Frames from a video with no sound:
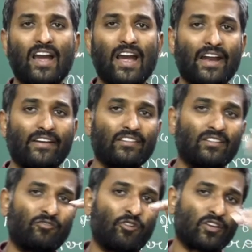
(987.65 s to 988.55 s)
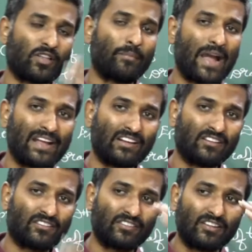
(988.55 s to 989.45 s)
and for the
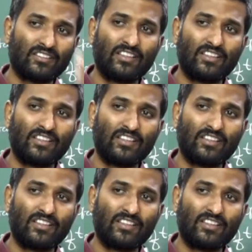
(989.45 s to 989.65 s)
bankers